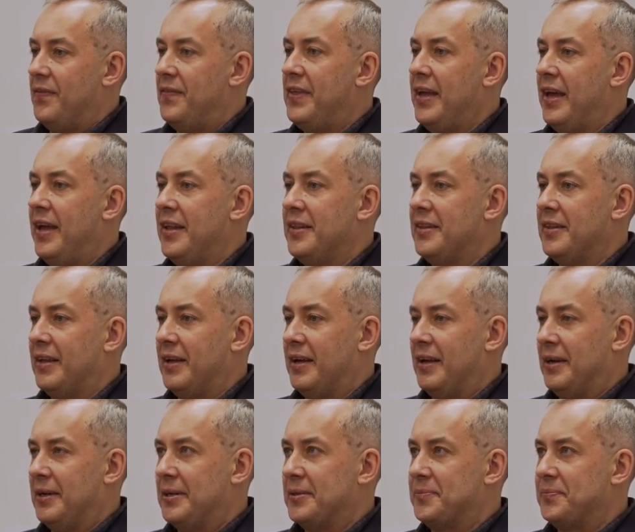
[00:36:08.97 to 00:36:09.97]
then
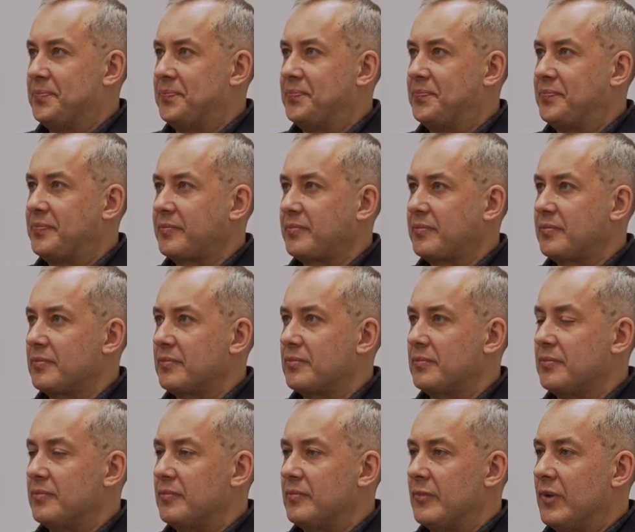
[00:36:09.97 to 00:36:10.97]
um,
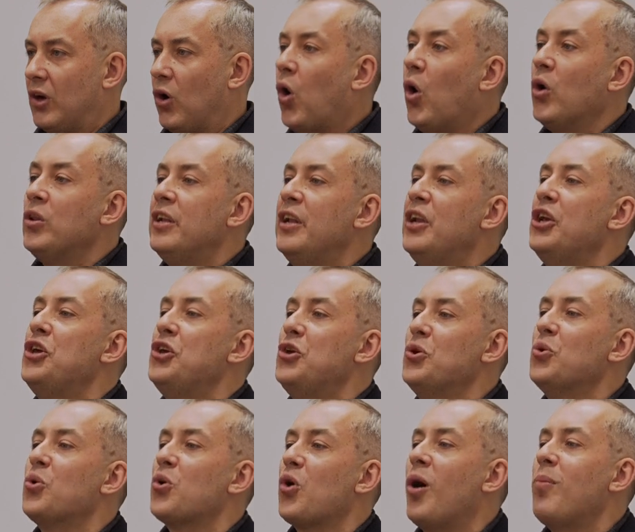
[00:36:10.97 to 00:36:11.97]
only
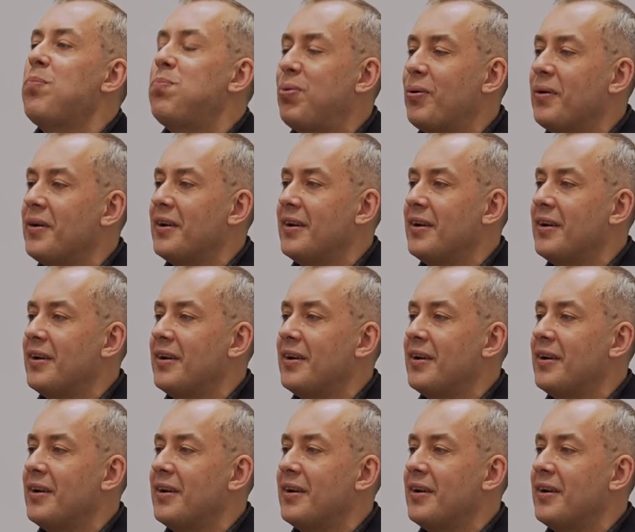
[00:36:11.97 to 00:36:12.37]
Europe,